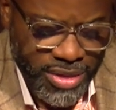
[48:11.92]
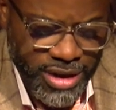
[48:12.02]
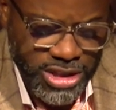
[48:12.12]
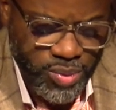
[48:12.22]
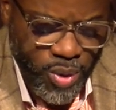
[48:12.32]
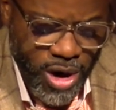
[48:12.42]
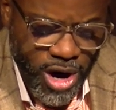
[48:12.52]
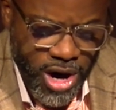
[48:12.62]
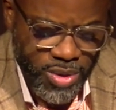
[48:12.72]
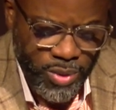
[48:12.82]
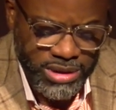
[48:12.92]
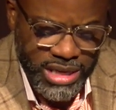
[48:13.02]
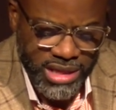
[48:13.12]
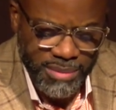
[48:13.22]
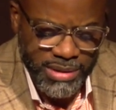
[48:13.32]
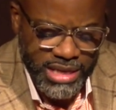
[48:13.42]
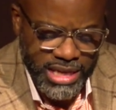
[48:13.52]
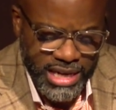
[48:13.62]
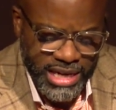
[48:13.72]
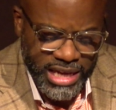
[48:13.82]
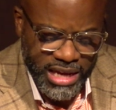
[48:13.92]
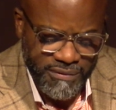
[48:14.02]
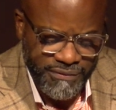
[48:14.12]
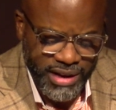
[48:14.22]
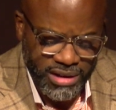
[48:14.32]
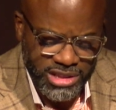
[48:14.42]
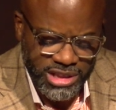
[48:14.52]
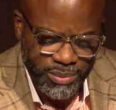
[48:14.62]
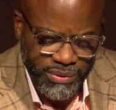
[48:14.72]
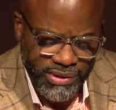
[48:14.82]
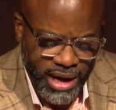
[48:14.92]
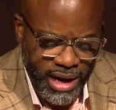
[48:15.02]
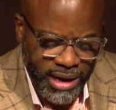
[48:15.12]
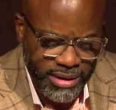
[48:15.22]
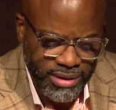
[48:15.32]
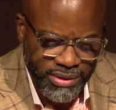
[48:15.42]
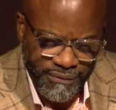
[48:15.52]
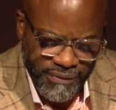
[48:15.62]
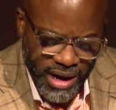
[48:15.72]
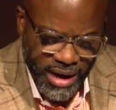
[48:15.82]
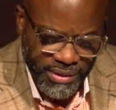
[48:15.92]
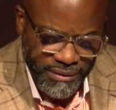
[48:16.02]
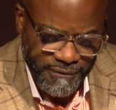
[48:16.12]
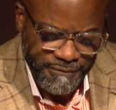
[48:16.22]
This Word was in the beginning in fellowship with God the Father.